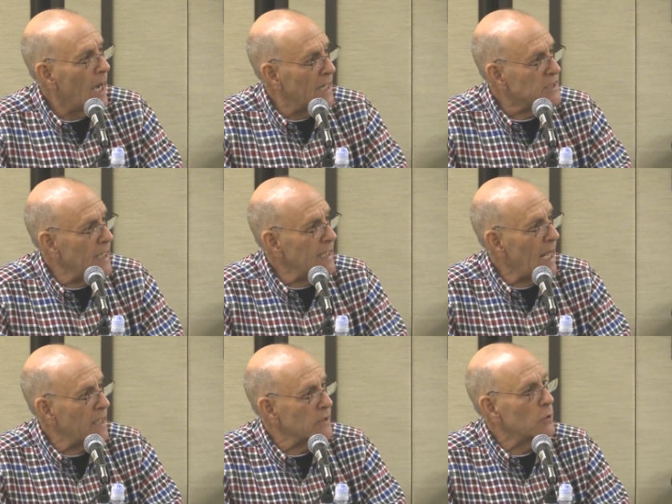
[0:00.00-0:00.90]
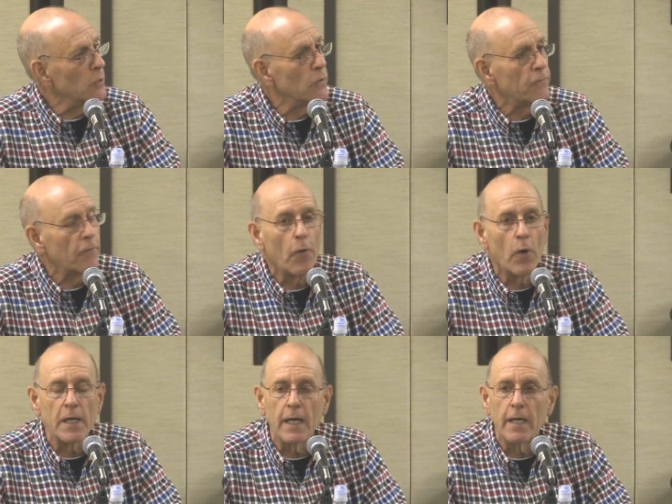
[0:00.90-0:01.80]
I stayed out of school for
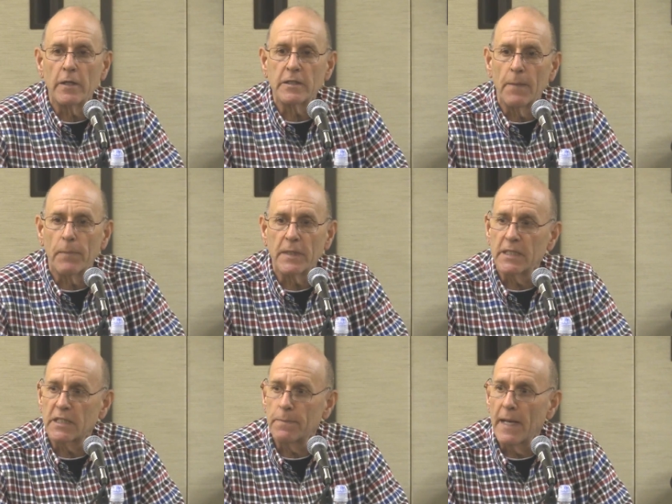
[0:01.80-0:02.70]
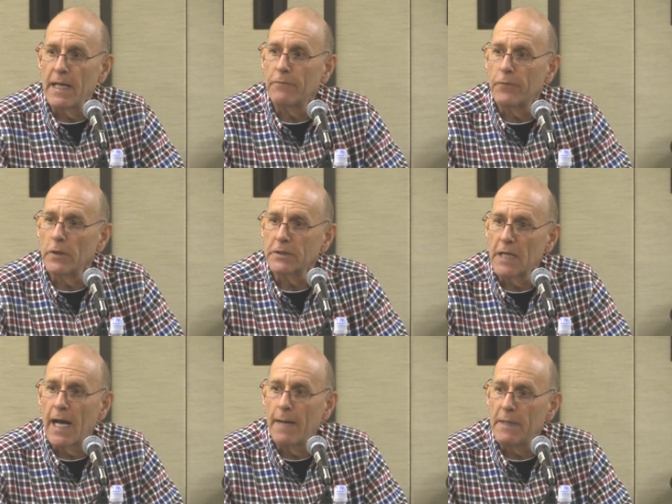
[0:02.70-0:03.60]
four years and participated full
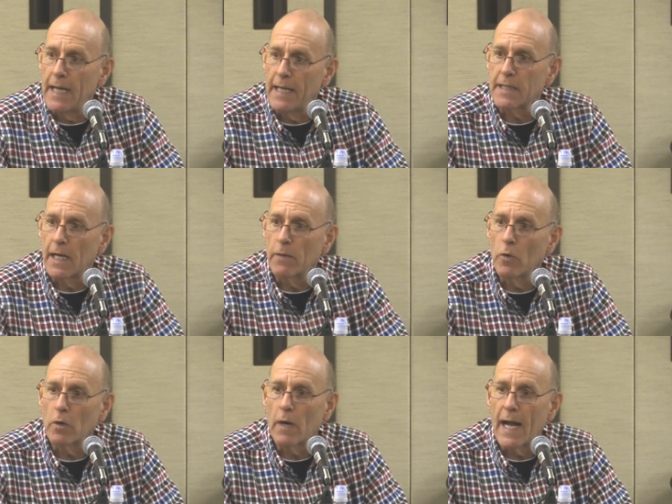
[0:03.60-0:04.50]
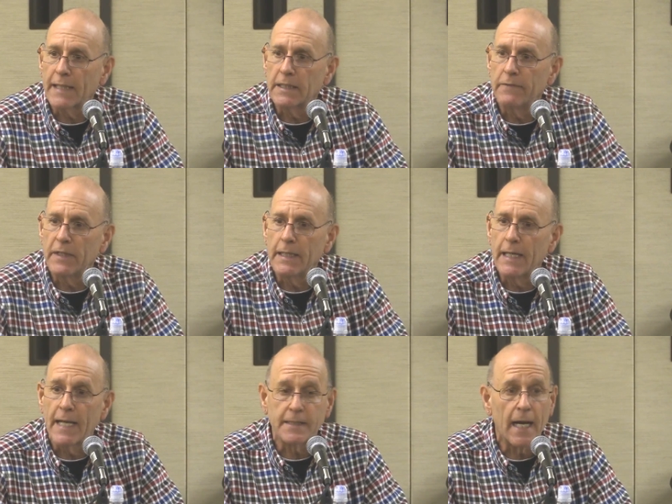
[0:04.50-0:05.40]
time in anti war
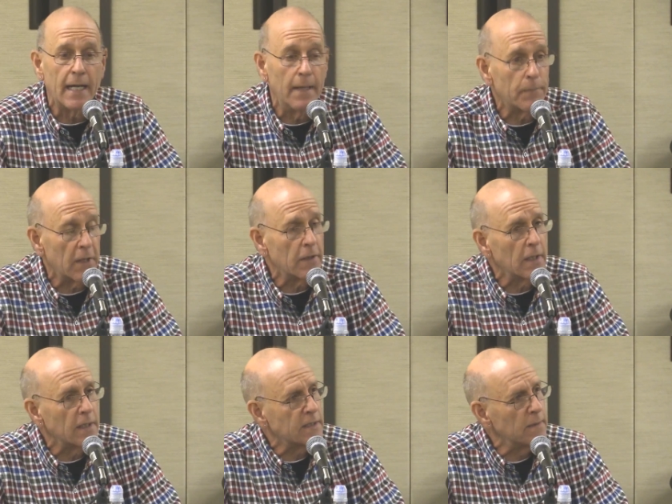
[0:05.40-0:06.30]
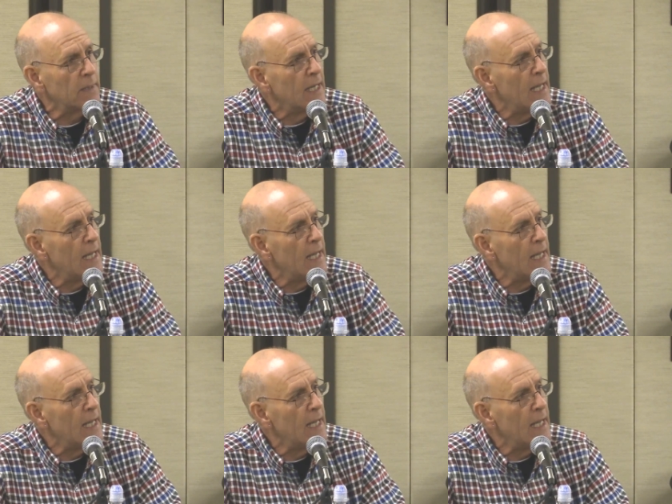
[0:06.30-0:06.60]
activity, anti imperialism